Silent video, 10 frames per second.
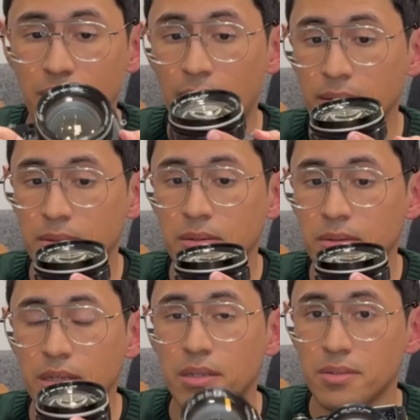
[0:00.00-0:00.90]
That could
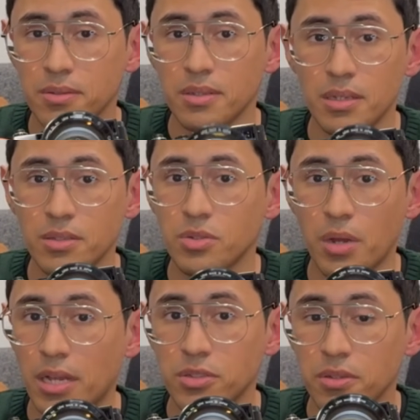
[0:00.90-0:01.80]
easily get
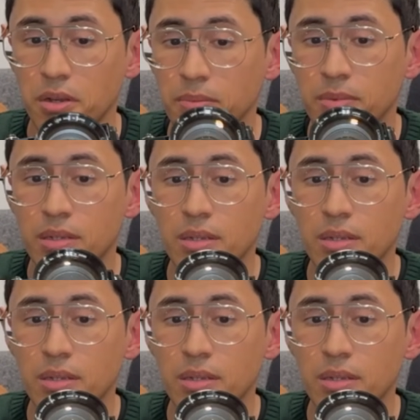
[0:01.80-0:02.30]
scratched up.